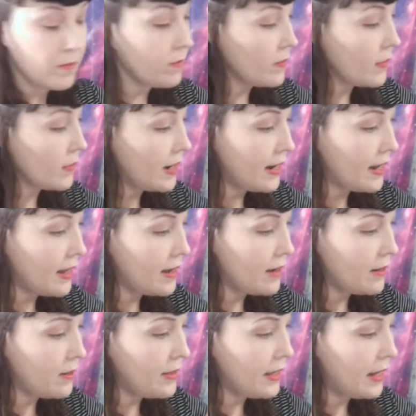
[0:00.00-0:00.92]
And
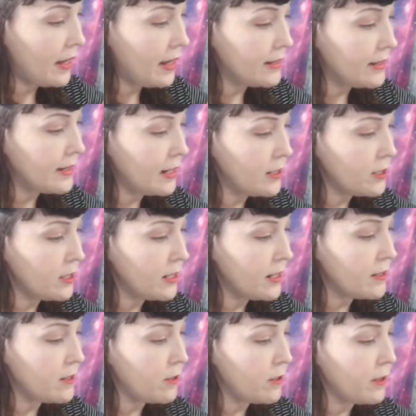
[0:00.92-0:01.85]
you know, that is actually
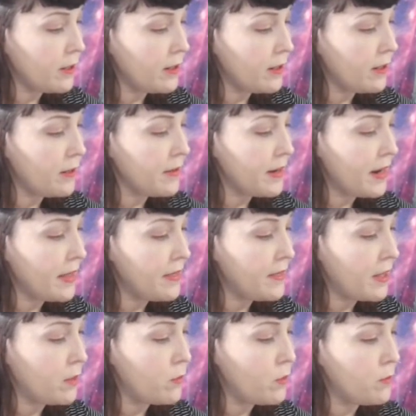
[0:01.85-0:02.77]
a darker color than I
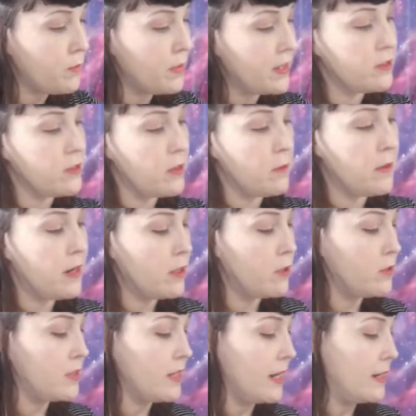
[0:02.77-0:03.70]
thought it would be, so I'm going to
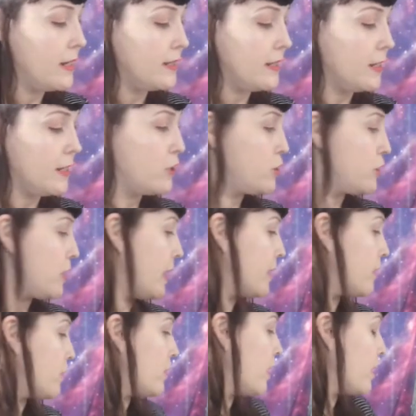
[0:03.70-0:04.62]
use that as a
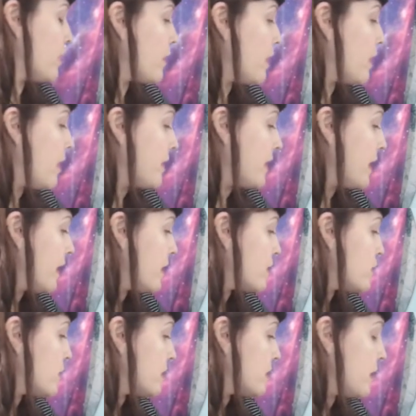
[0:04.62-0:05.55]
shadow color on the
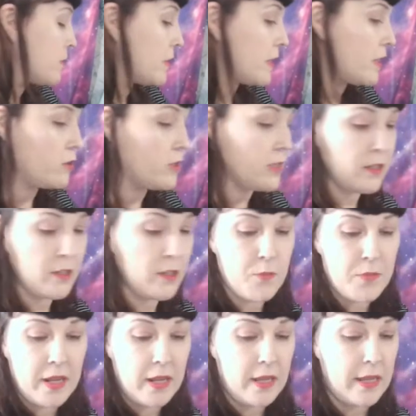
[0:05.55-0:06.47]
edges, and I'm going to use a little
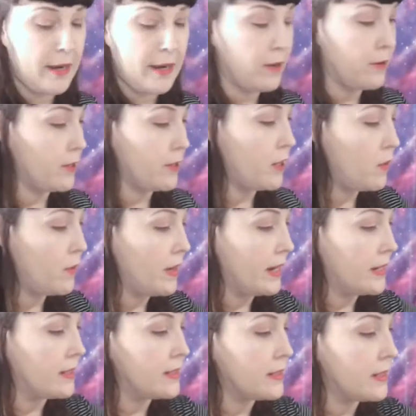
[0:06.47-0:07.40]
bit lighter to go
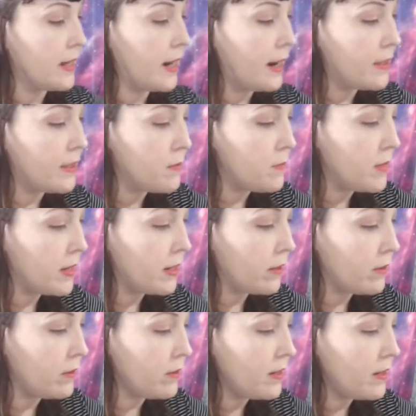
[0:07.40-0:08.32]
inside the
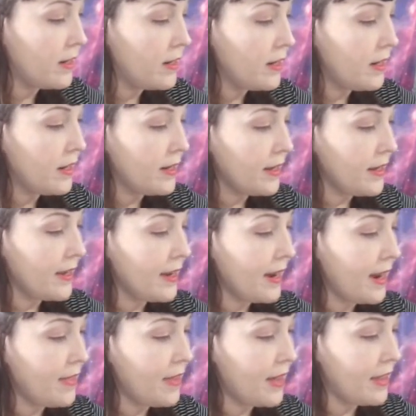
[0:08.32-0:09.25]
middle.
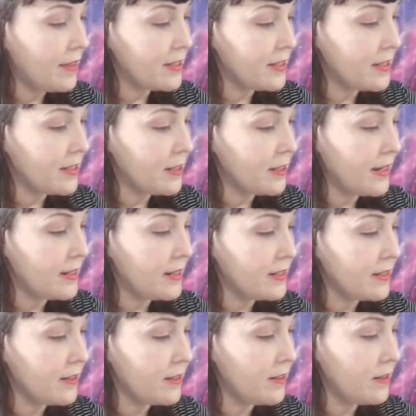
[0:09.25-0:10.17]
Yeah, that looks a little nicer.